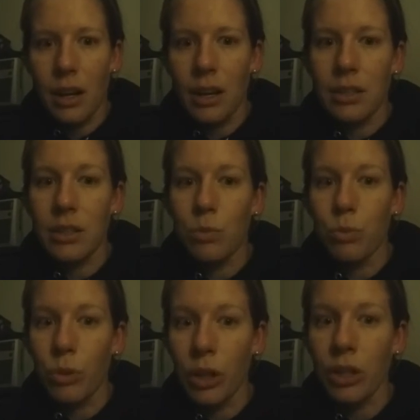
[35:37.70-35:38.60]
It's
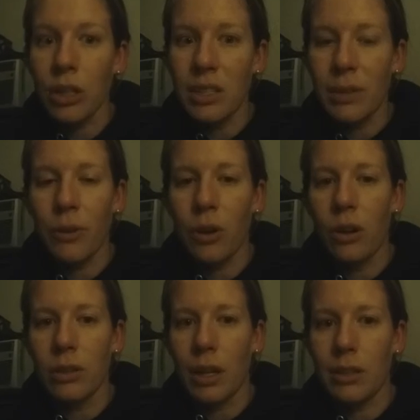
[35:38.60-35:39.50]
really
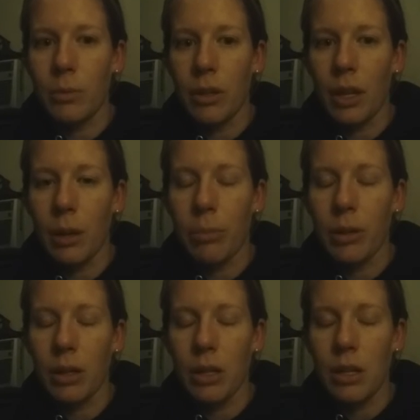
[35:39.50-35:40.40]
difficult not to be like,
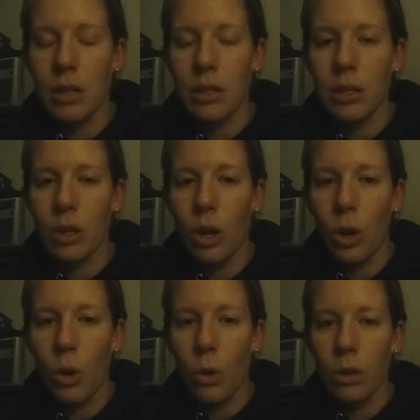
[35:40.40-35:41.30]
please
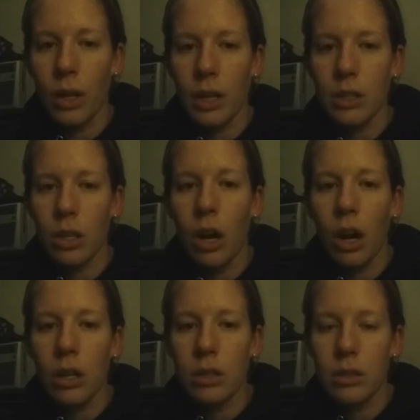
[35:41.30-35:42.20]
go like
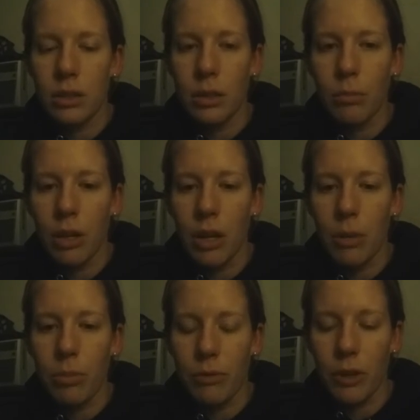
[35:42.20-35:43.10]
talk to
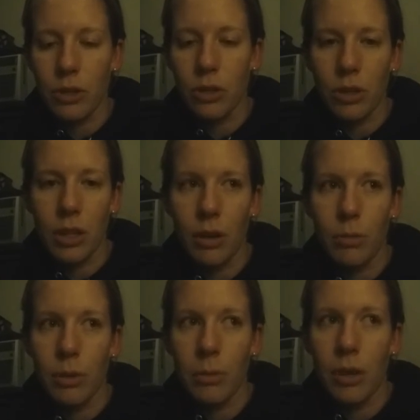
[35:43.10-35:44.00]
somebody professionally that
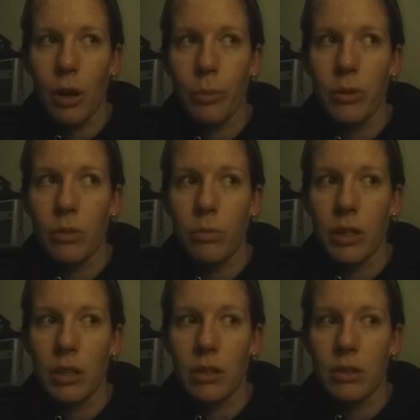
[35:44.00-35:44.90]
would be able to help you,
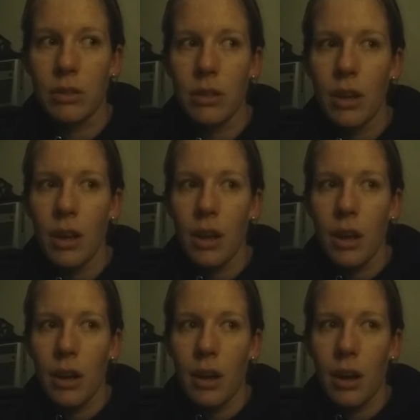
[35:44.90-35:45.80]
because
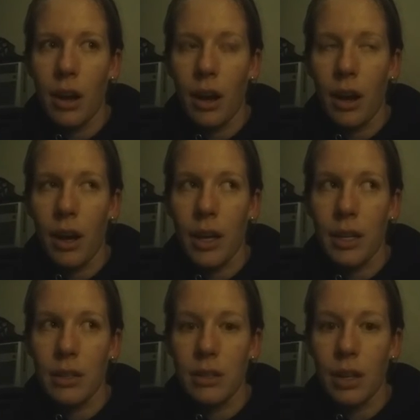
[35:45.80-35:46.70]

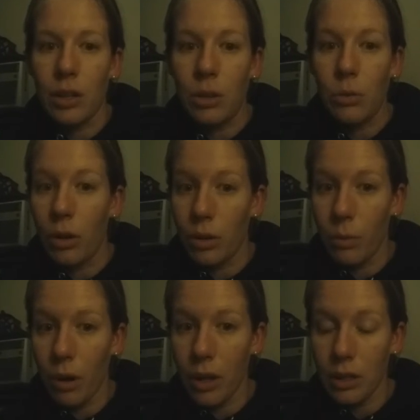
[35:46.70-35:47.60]
I can tell you all
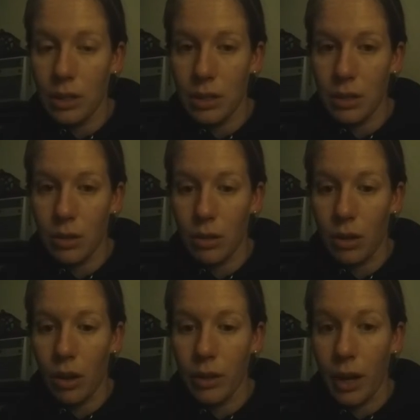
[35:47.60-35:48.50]
you want
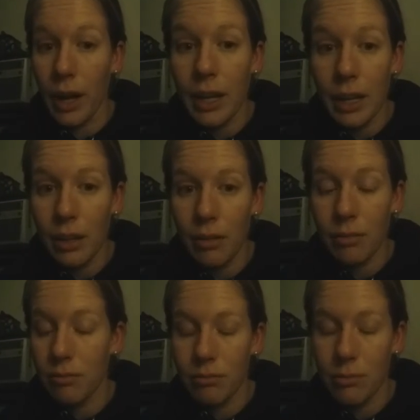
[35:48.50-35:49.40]
or all that I
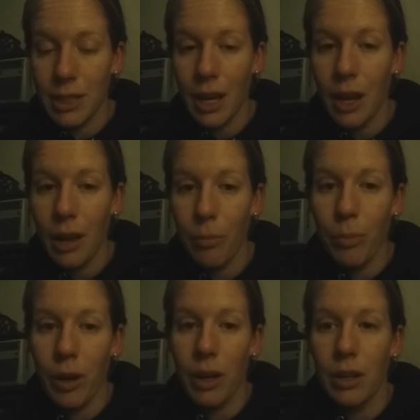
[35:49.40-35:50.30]
can say,
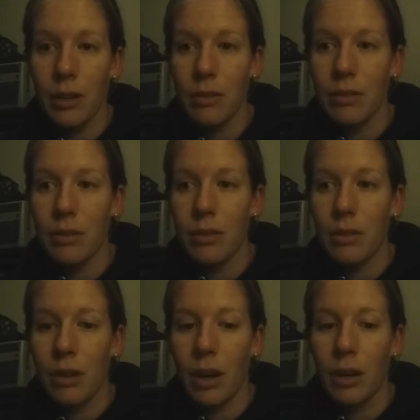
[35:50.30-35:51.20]
but
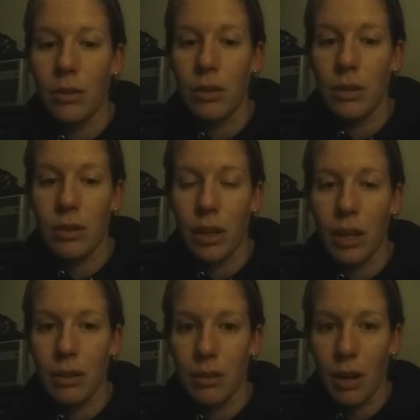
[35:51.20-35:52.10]
I know that you're
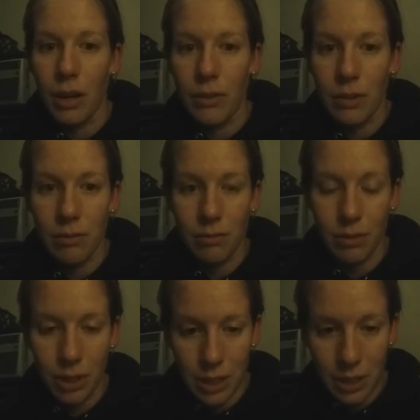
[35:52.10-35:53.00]
like not even
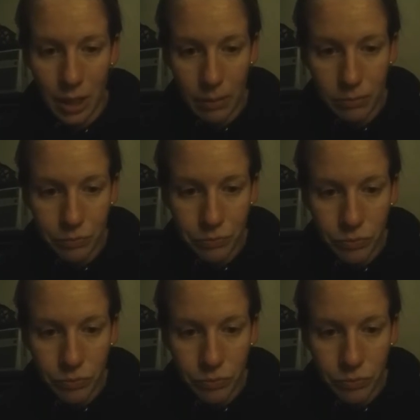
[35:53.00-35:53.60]
listening.